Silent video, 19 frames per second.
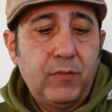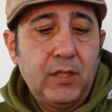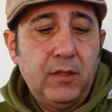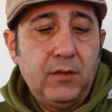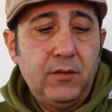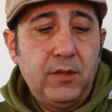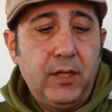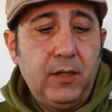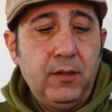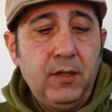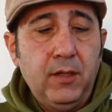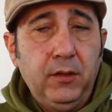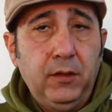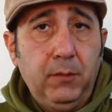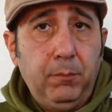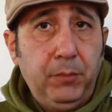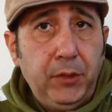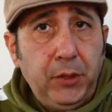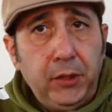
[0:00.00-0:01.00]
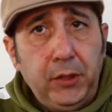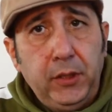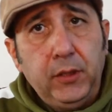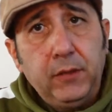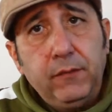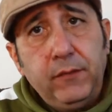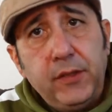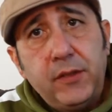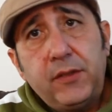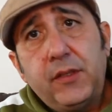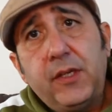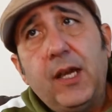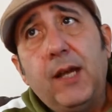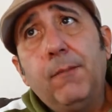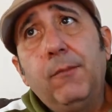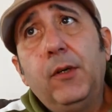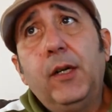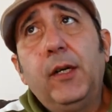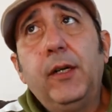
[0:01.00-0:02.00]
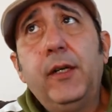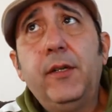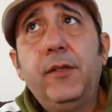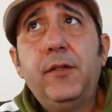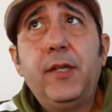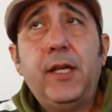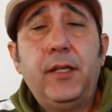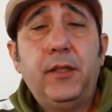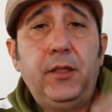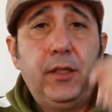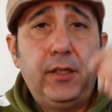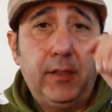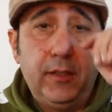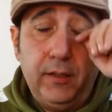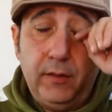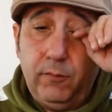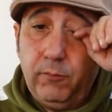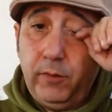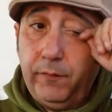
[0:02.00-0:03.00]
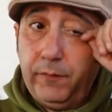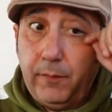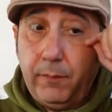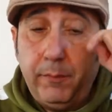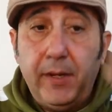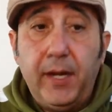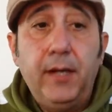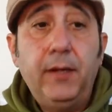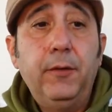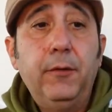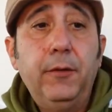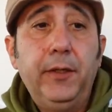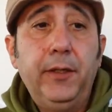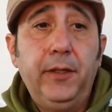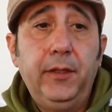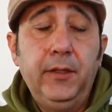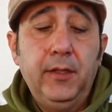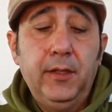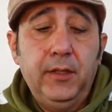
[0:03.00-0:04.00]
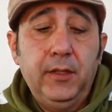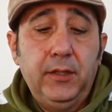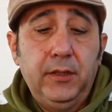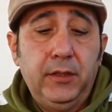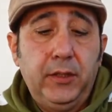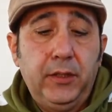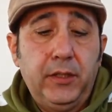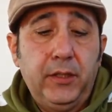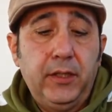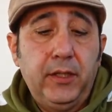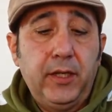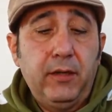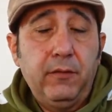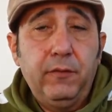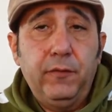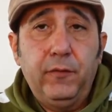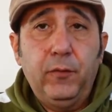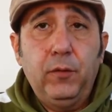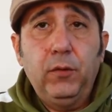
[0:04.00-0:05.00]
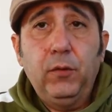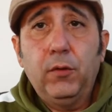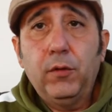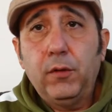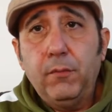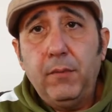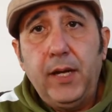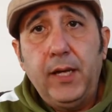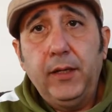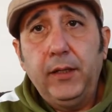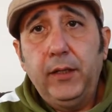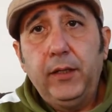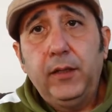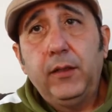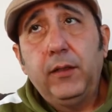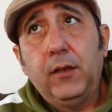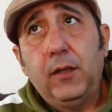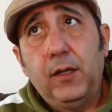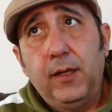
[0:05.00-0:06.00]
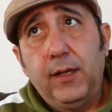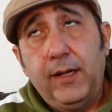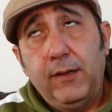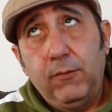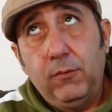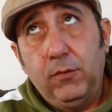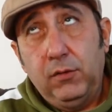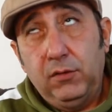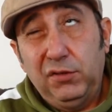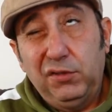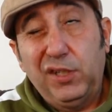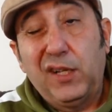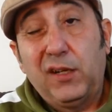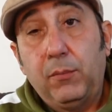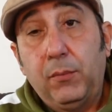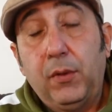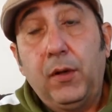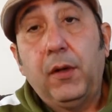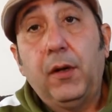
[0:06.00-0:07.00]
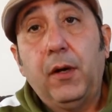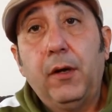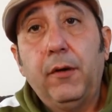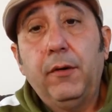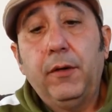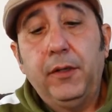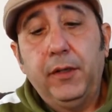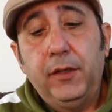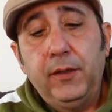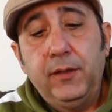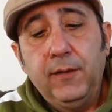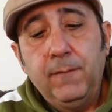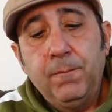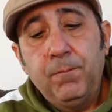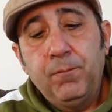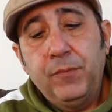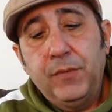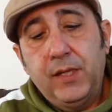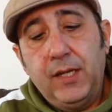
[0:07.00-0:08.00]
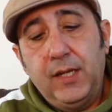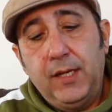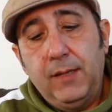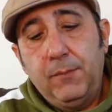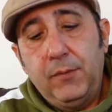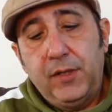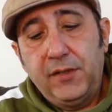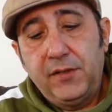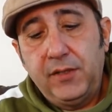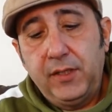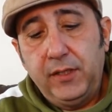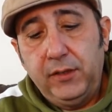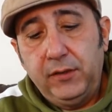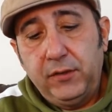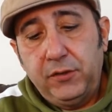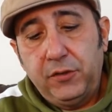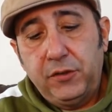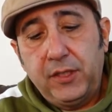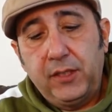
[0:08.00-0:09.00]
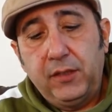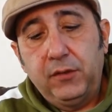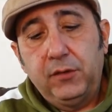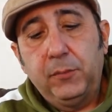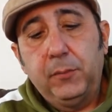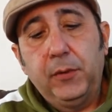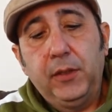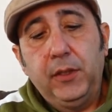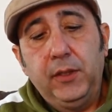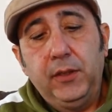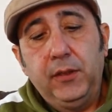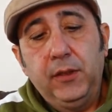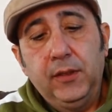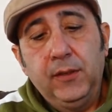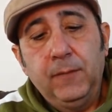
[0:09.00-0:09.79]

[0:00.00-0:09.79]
So the beauty of this camera is that you can, with a battery, you can go full automatic, or shutter priority, by setting the shutter speed.